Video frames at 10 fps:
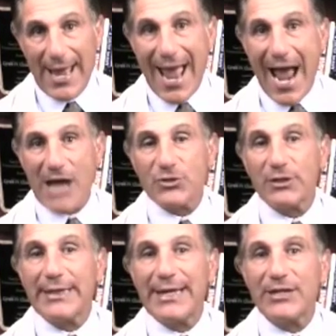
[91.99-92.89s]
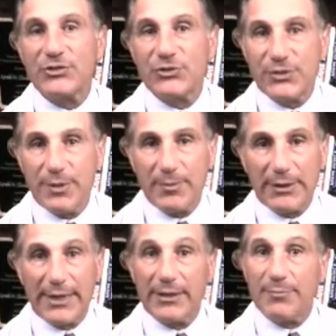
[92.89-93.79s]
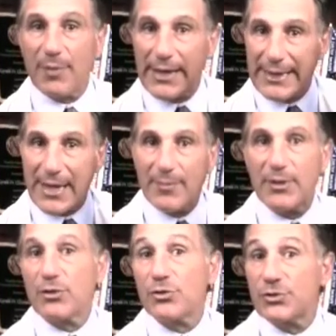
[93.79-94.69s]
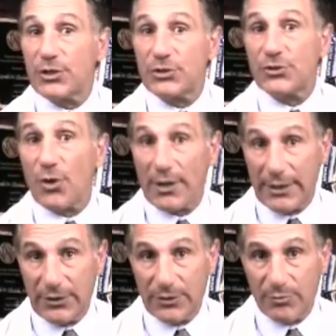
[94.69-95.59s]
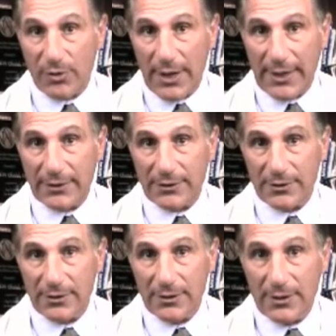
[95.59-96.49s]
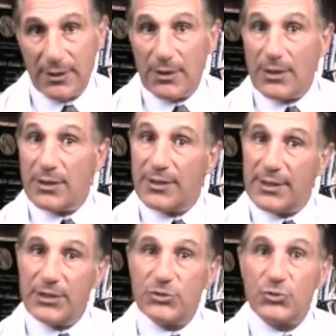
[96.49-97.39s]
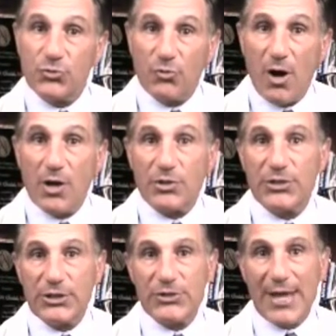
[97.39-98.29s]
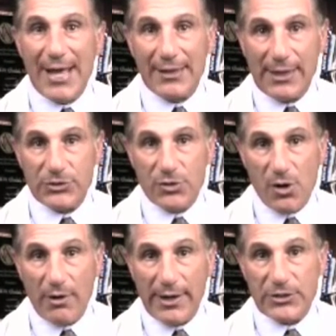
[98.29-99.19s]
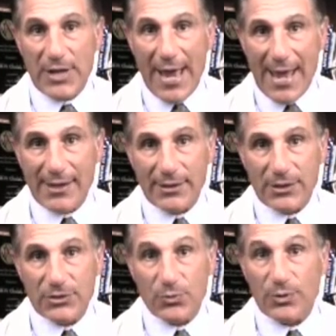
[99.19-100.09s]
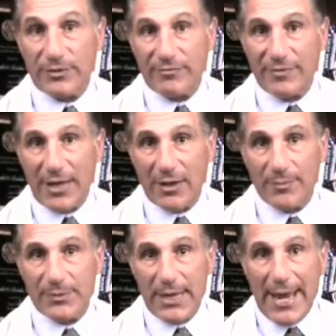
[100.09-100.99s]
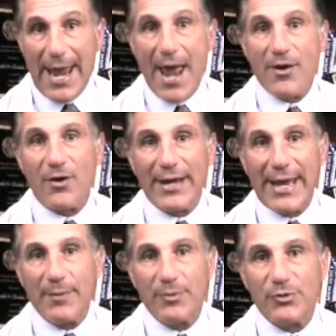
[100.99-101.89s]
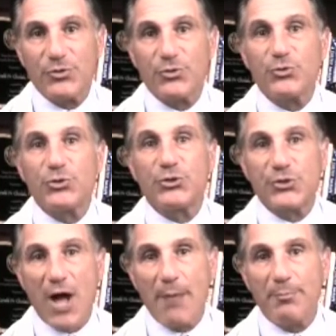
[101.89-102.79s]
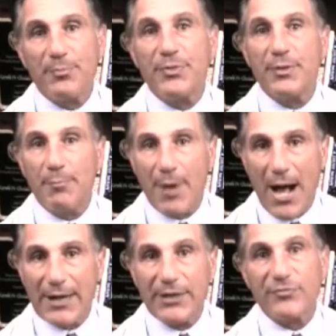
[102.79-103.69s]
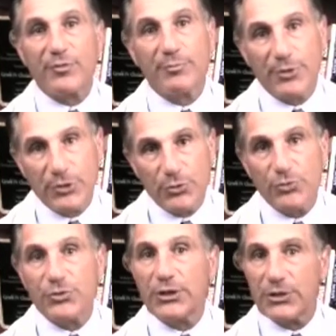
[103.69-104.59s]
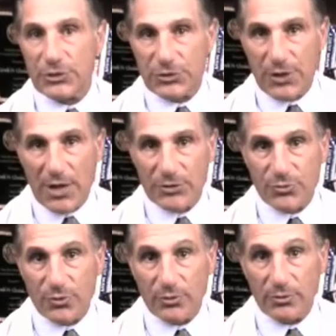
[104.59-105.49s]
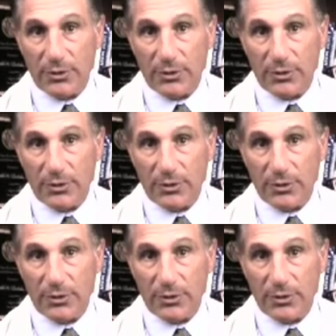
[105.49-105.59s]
actually gets stimulated by chemicals that start in the brain. These drugs, these LHRH agonists, were developed and are able to stop the body from producing testosterone.